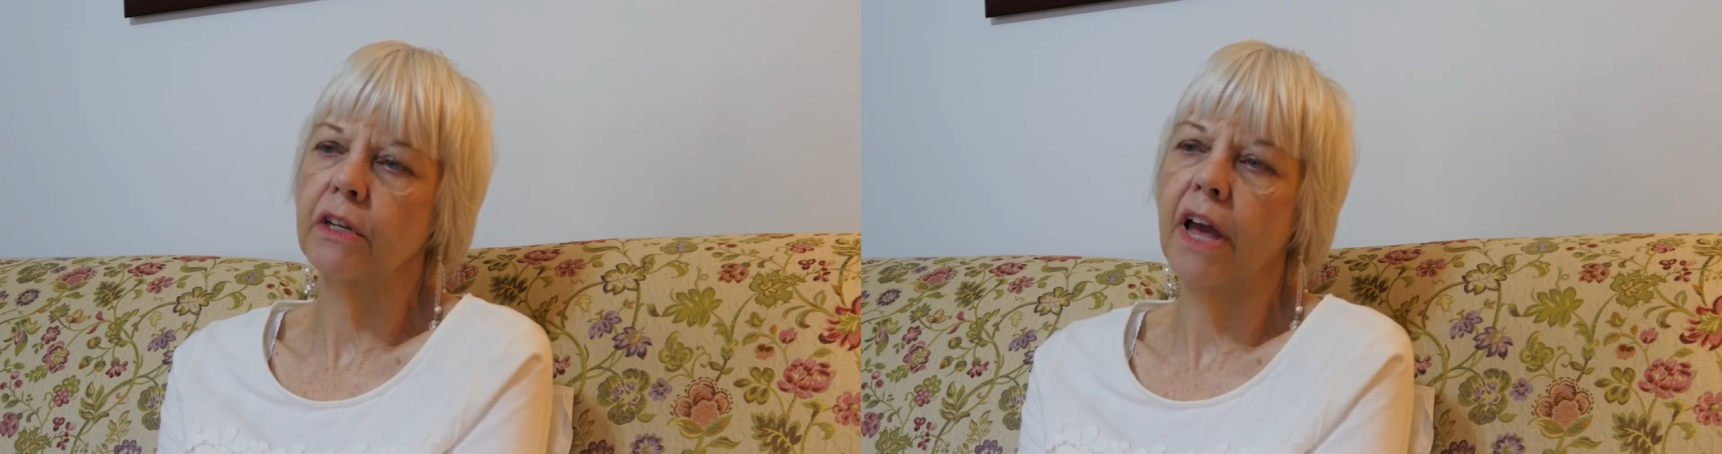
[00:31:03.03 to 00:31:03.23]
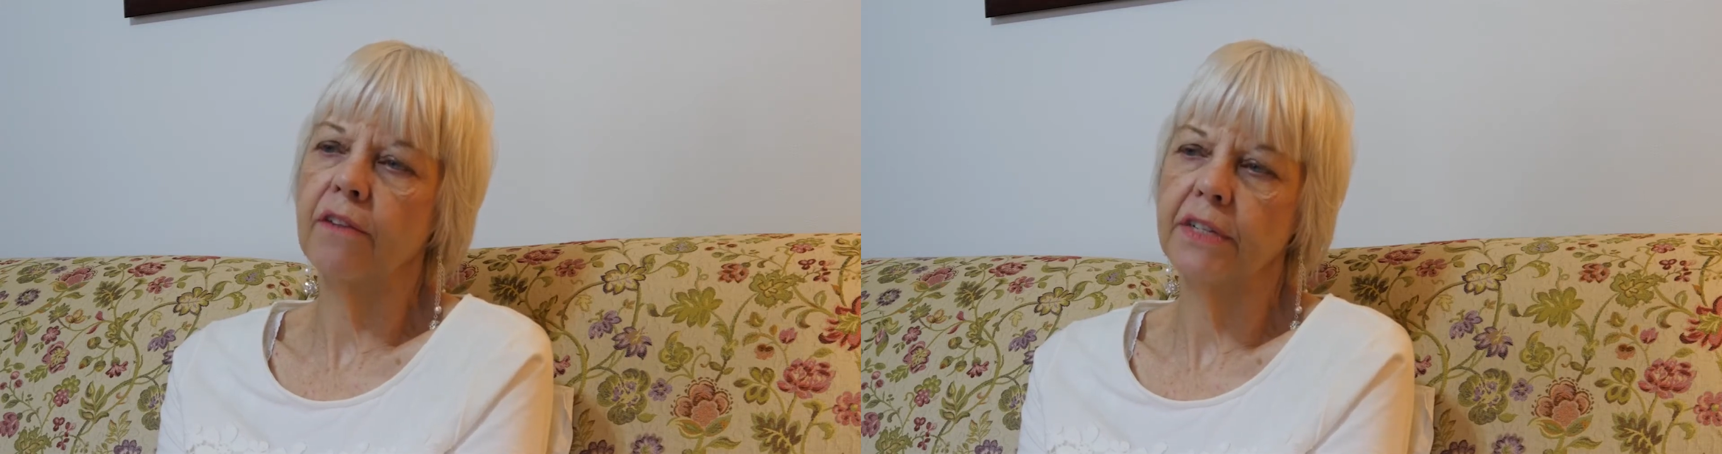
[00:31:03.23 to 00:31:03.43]

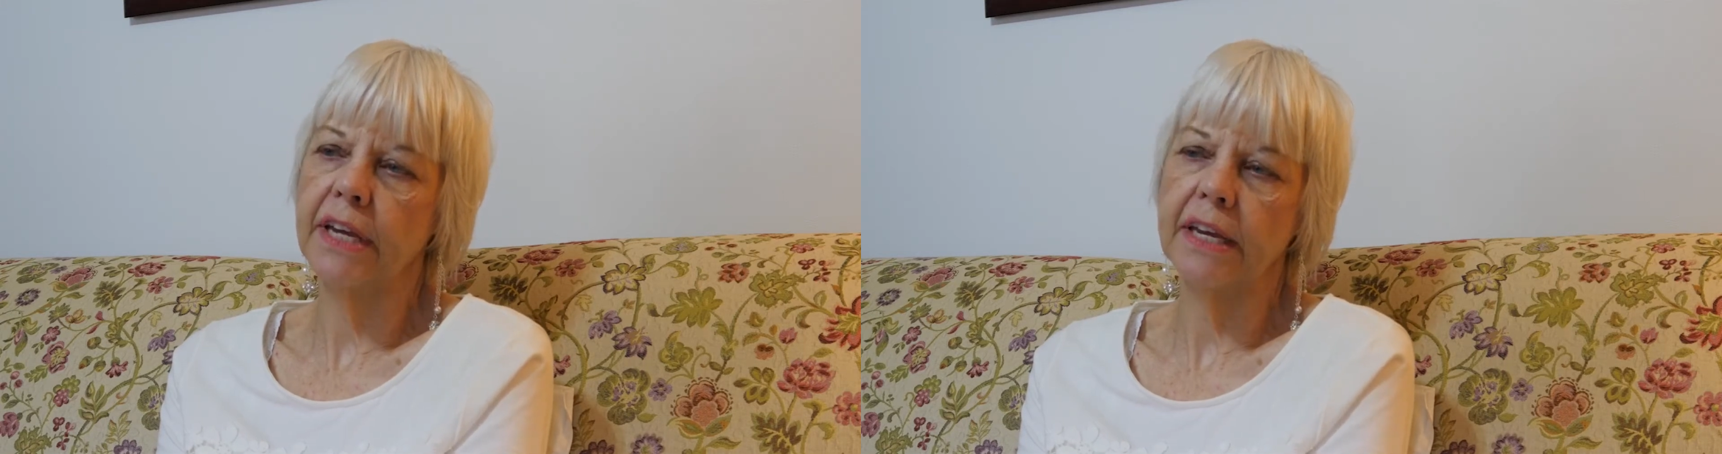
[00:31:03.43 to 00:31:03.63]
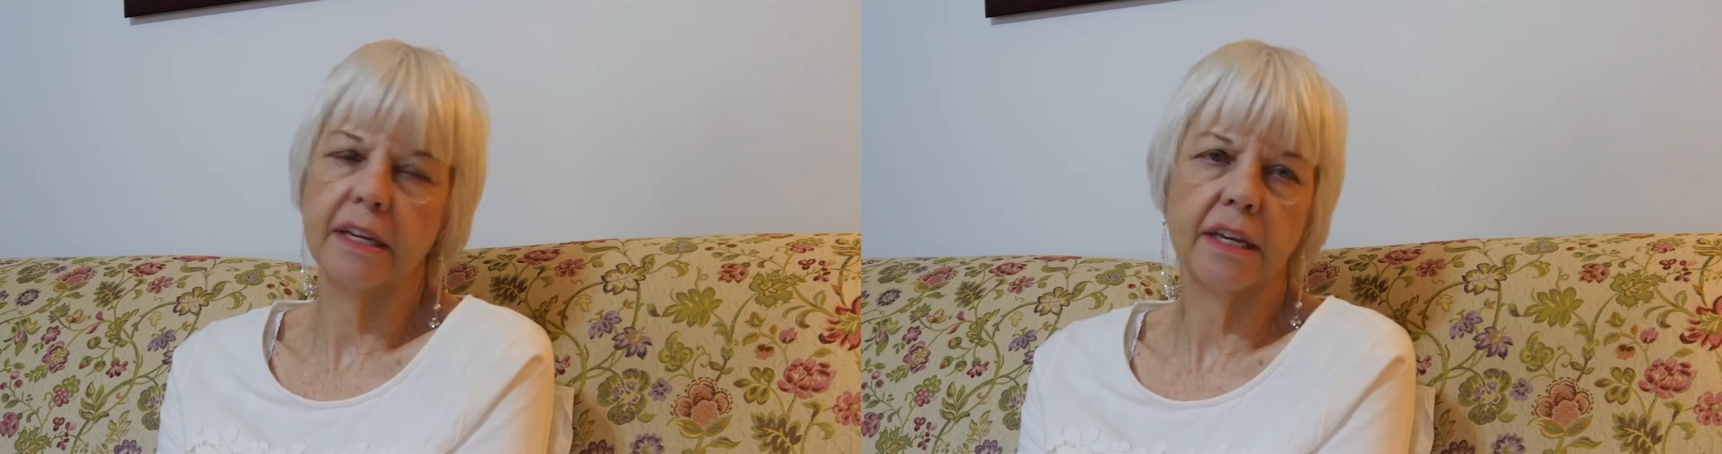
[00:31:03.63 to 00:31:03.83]
life
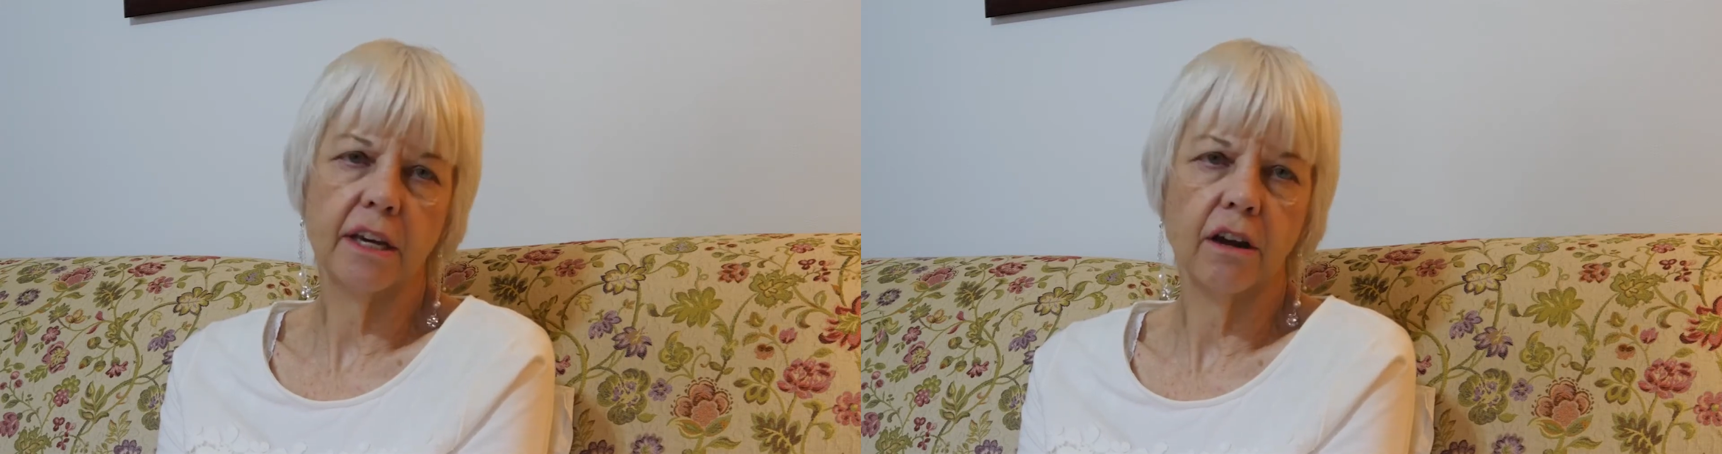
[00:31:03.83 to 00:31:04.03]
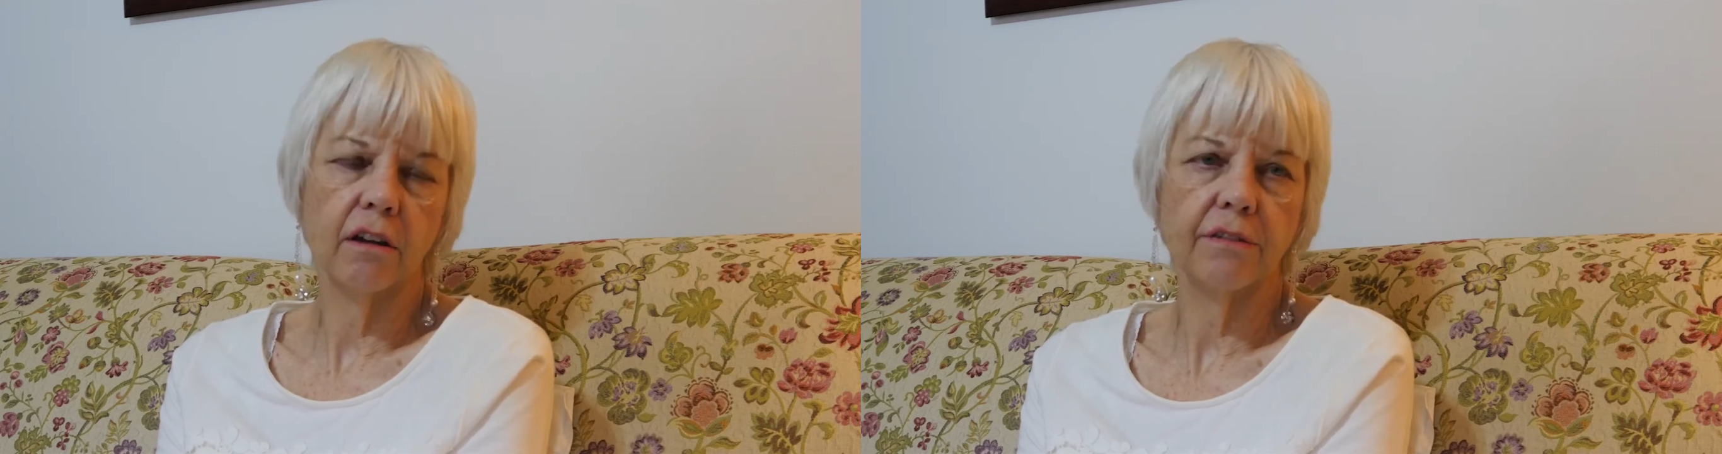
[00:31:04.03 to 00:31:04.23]
taking
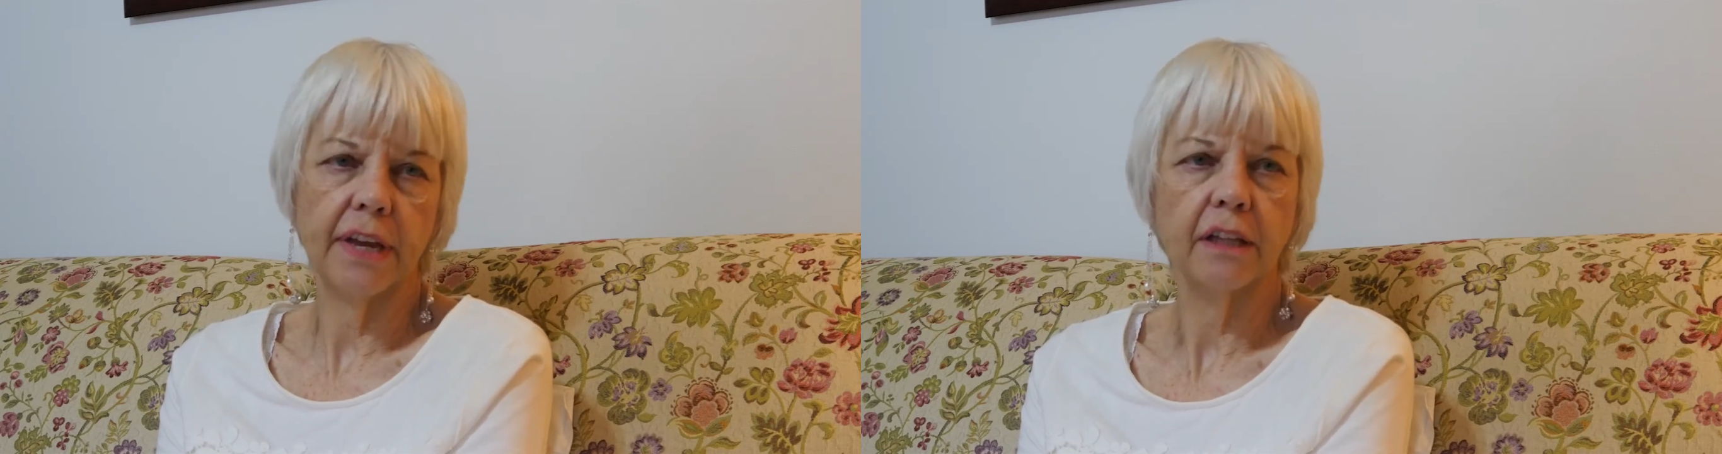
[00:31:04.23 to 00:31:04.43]
care of